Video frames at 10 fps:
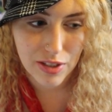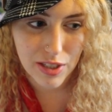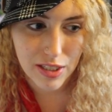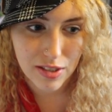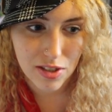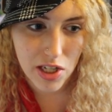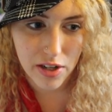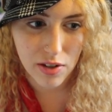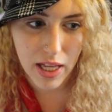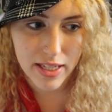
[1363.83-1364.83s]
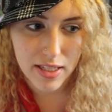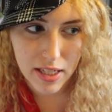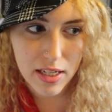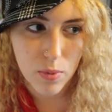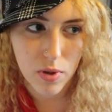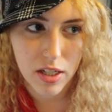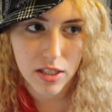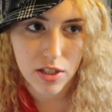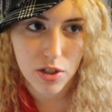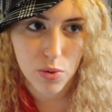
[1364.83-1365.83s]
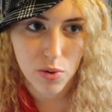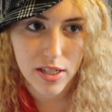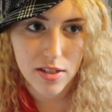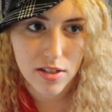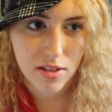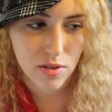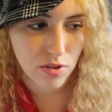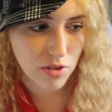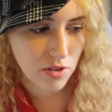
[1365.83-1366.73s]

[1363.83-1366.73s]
in sterilizing anyone, you risk